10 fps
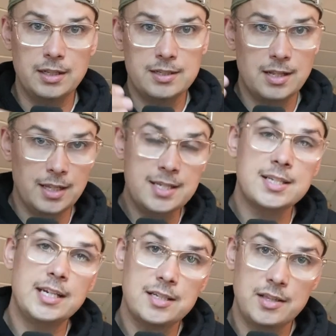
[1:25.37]

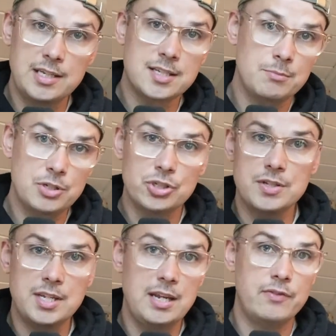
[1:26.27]
listening to these
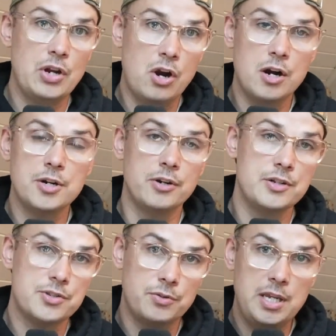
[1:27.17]
submissions even harder.
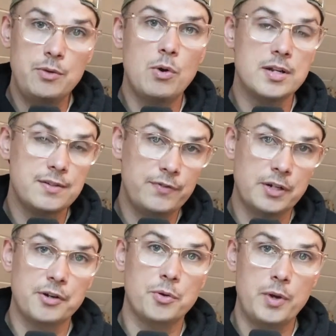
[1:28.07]
And so he wanted to
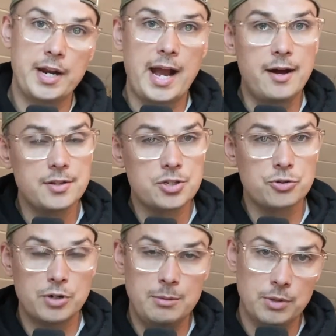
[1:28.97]
figure out a way to how to
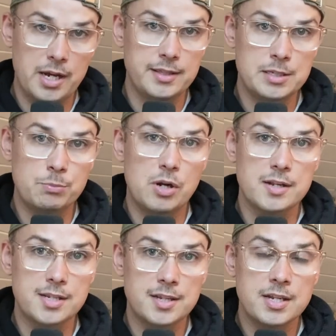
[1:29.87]
streamline this
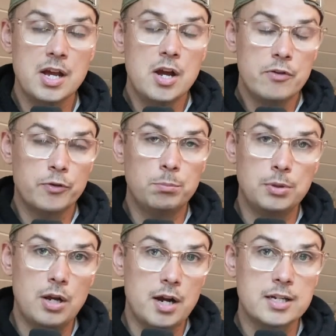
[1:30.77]
process for
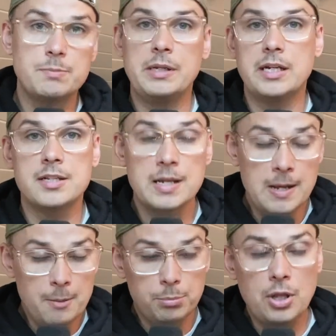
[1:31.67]
blogs, because
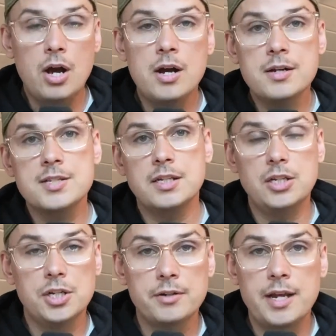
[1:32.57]
blogs and
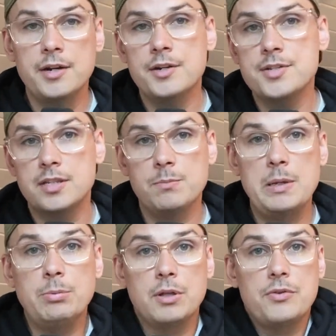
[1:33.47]
curators and the
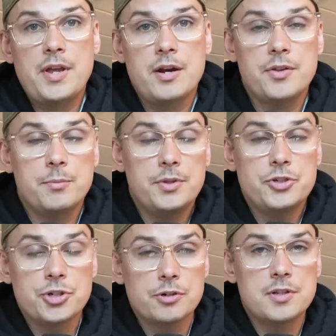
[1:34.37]
people out there, the
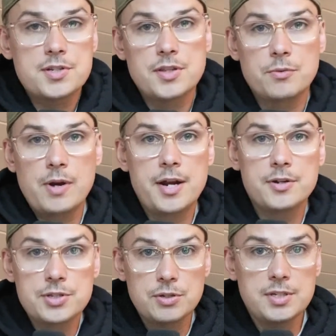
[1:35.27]
journalists and the
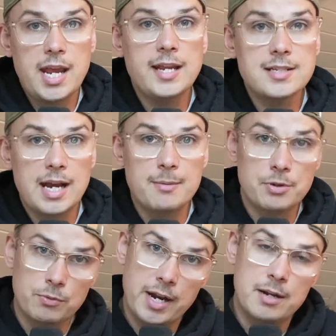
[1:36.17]
writers who take time to
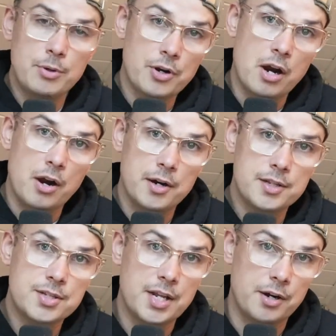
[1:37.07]
write about our
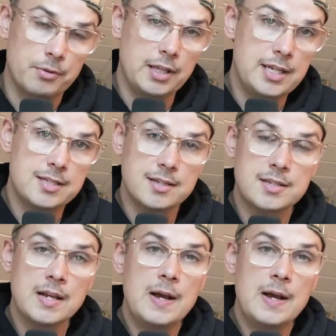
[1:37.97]
artists and our releases,